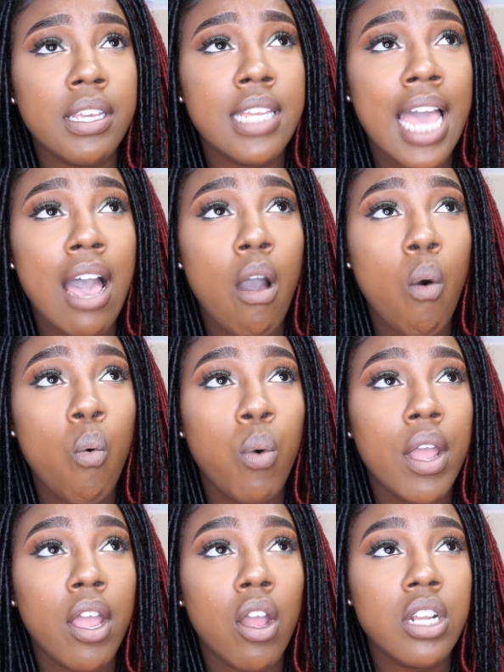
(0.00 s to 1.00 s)
Now,
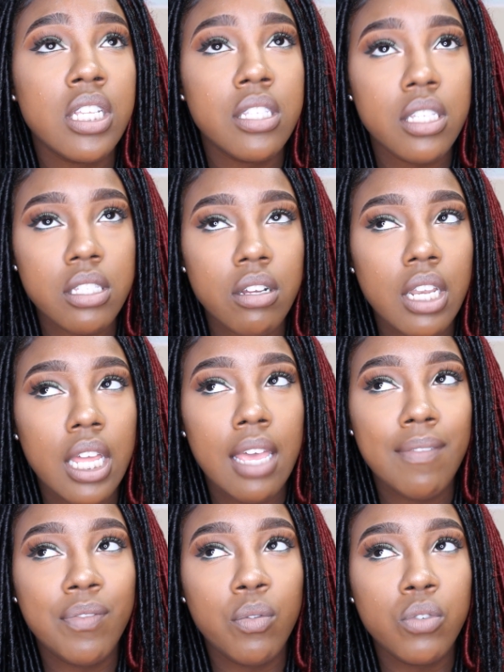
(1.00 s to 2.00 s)
where the sister
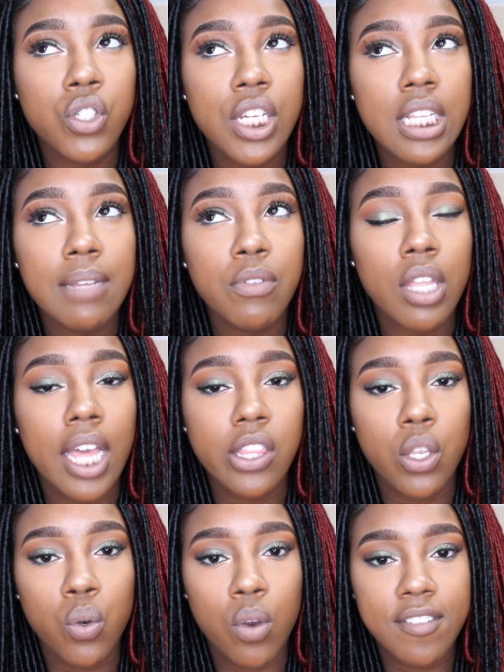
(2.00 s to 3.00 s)
lived, she lived on
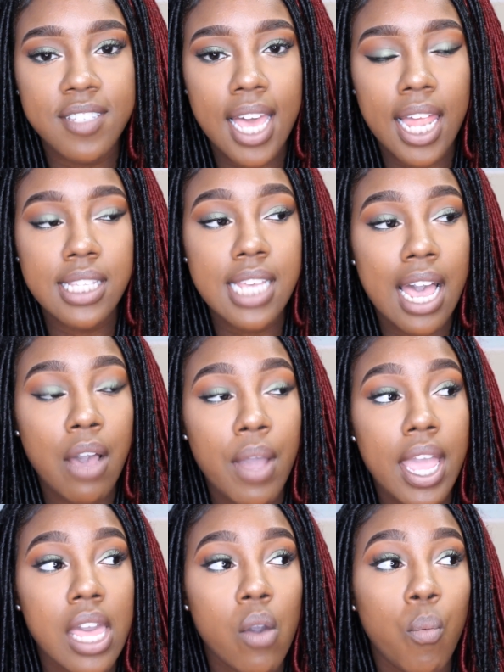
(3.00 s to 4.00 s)
like the north side of
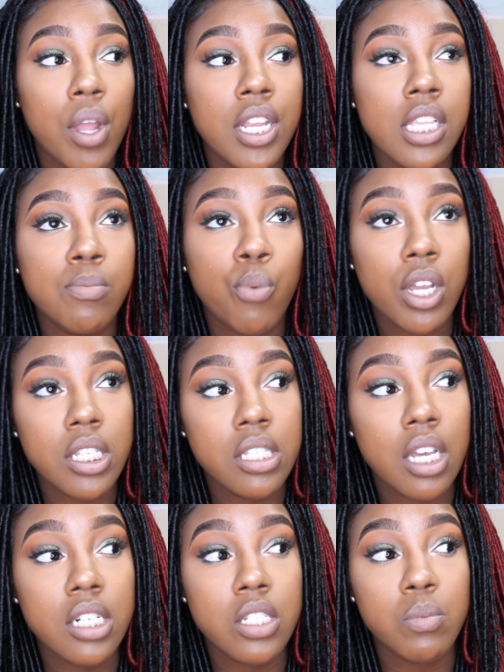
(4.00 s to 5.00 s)
town, and where these
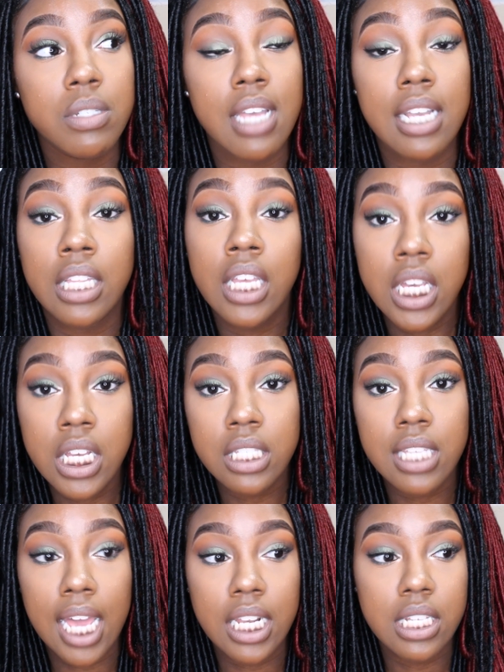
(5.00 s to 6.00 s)
boys took us was like the
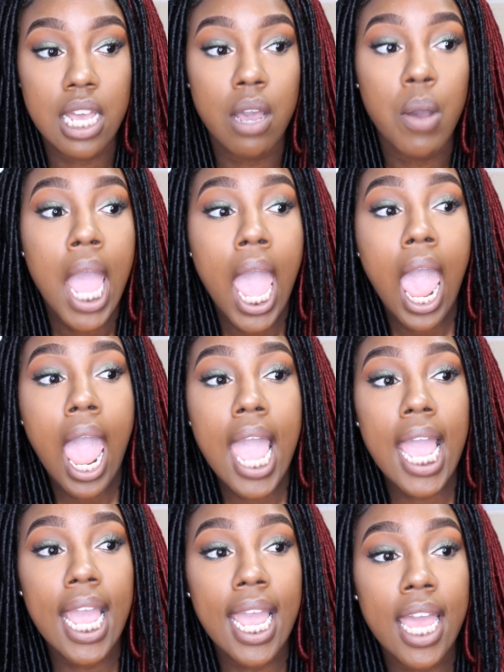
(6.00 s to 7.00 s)
east side of town,
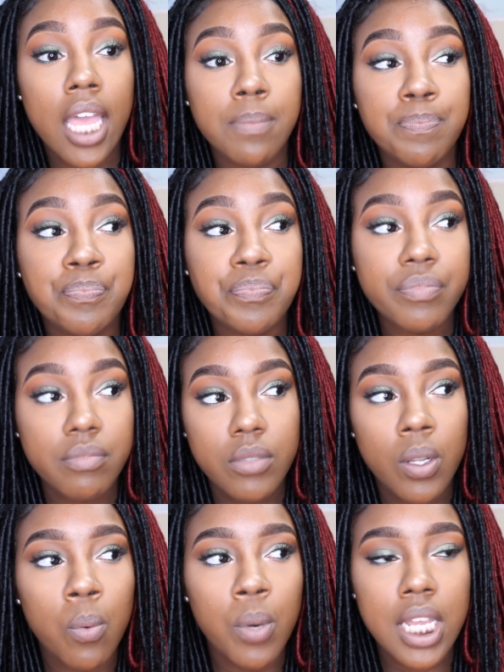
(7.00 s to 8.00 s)
and
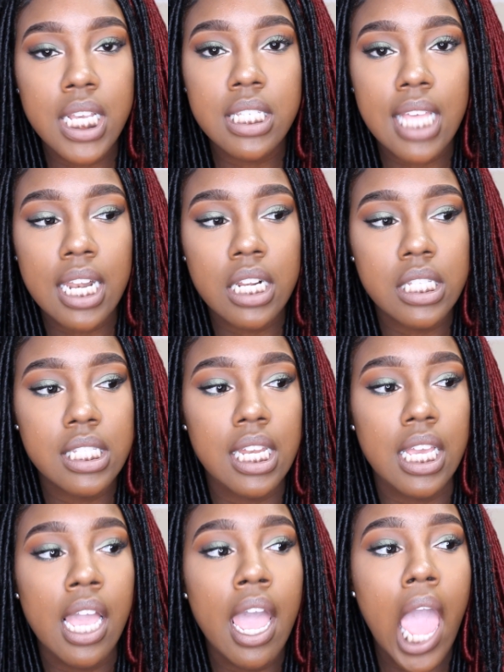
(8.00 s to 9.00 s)
the east side of the
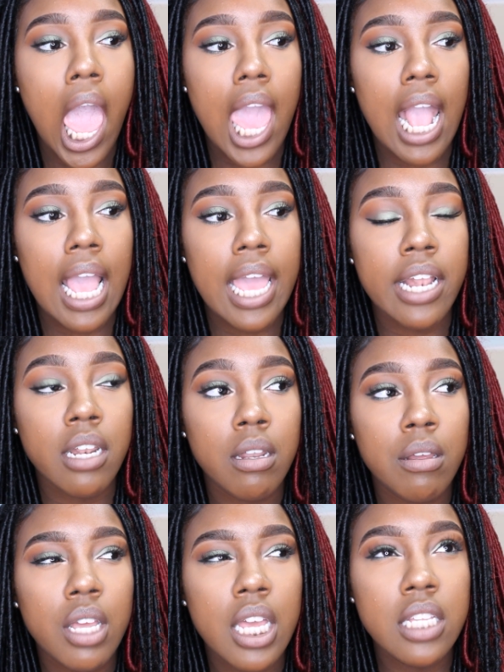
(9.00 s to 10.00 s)
city. And
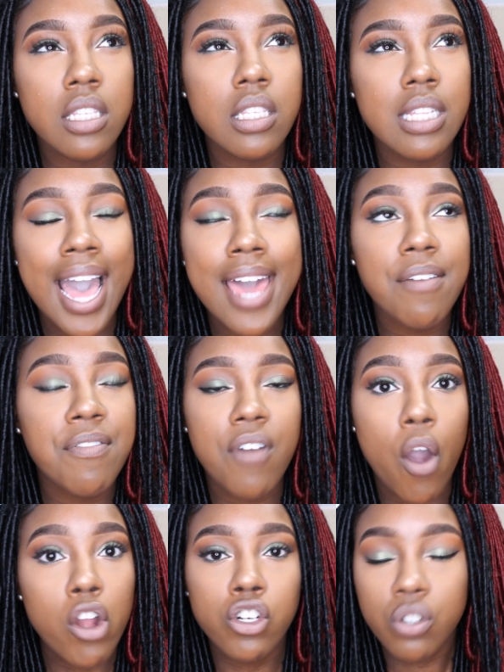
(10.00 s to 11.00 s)
it's not a
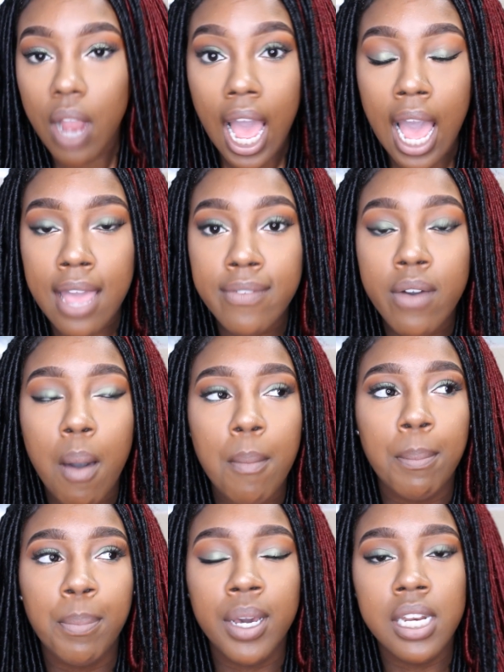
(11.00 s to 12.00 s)
far drive,
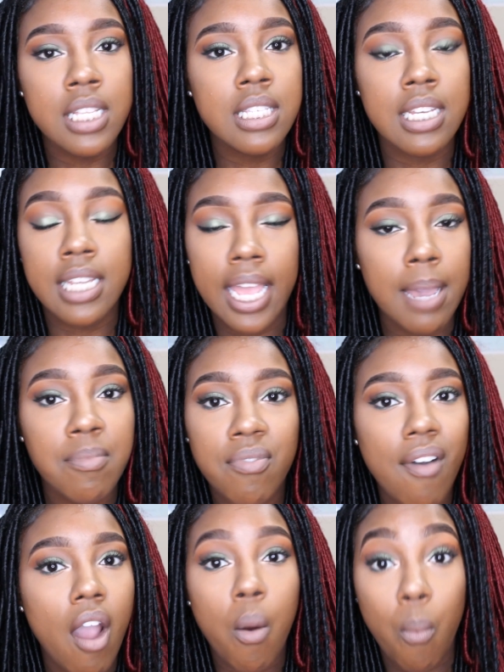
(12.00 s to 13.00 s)
but it's a damn
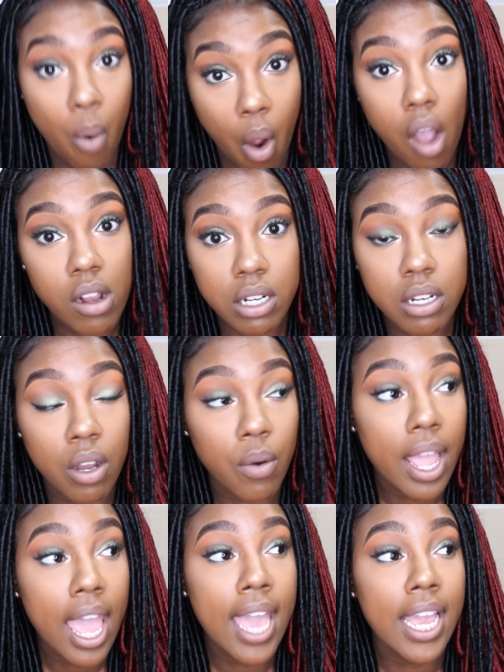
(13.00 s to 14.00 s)
far walk.
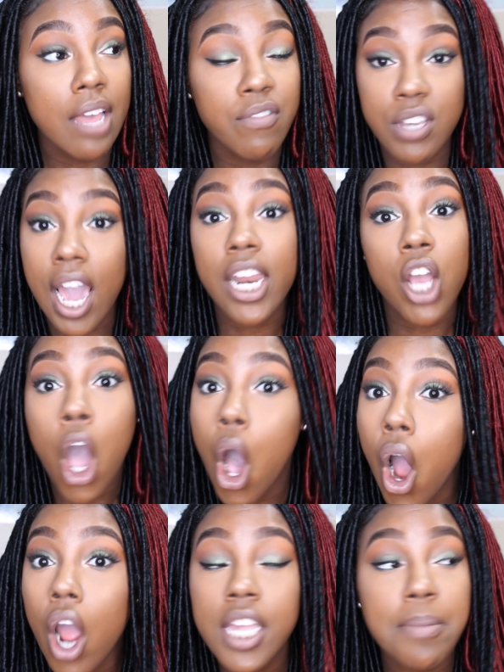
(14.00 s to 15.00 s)
Okay, if you got a
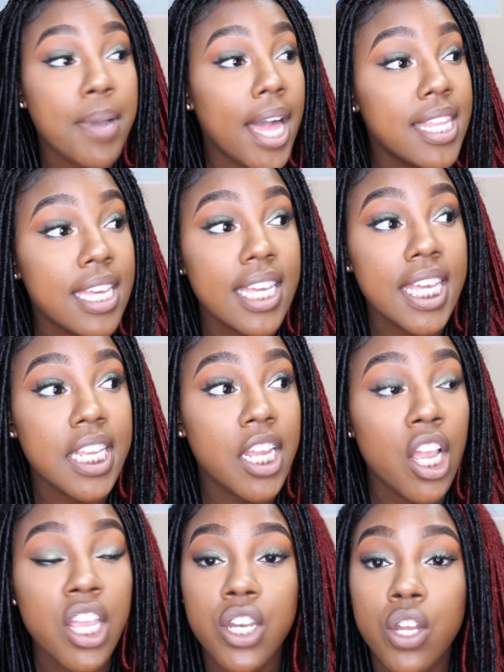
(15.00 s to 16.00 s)
car, you probably can get
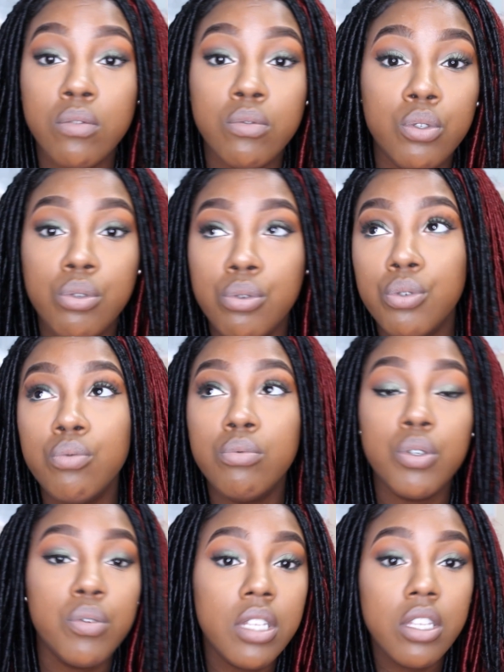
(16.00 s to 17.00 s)
there, you know, do
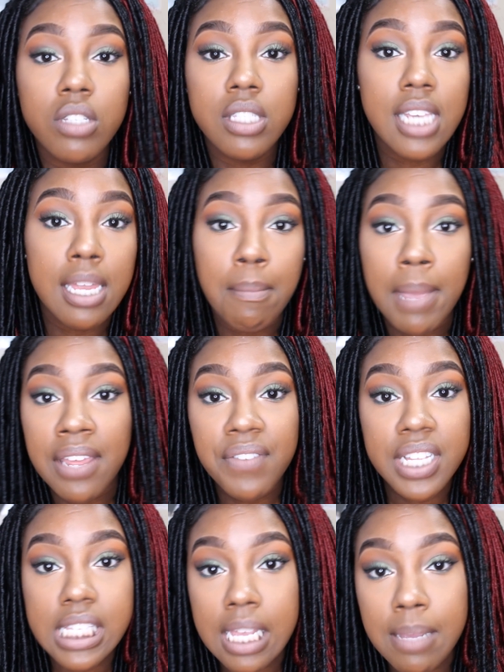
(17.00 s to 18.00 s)
your little 10-minute,
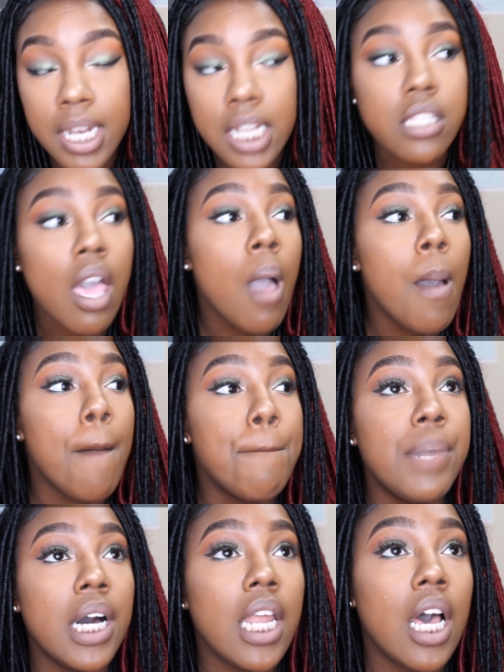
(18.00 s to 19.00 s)
15 minutes.
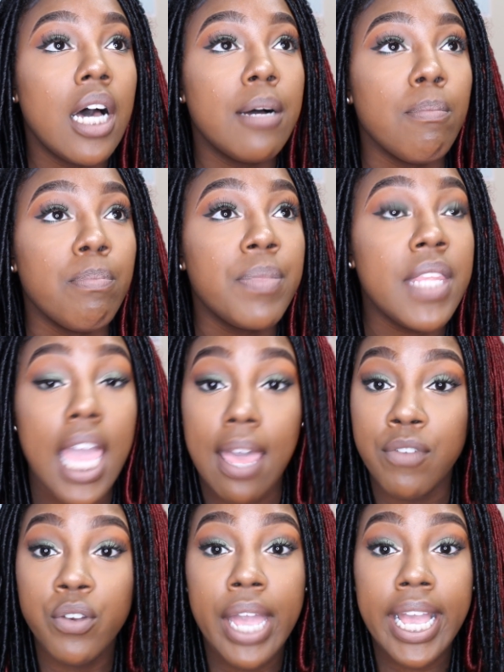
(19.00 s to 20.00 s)
But
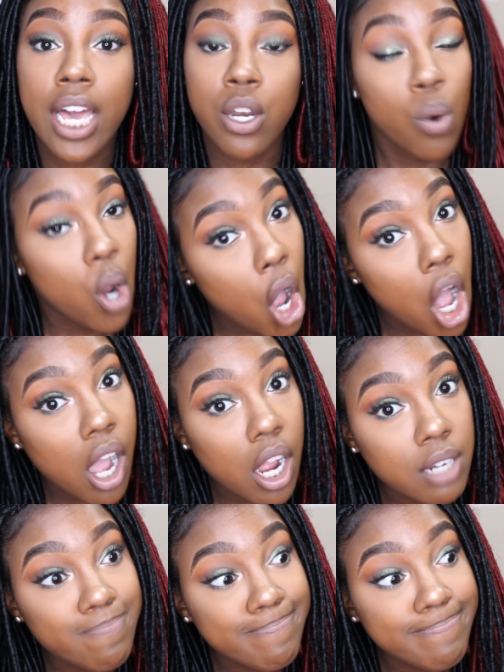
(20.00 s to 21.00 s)
yeah, if you ain't got no
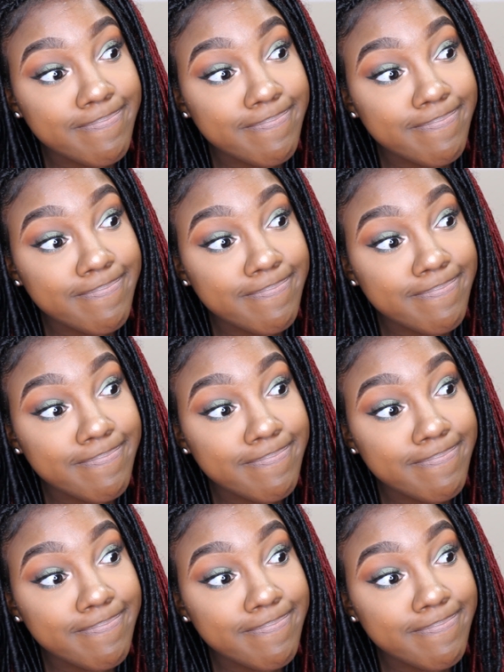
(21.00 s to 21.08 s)
car,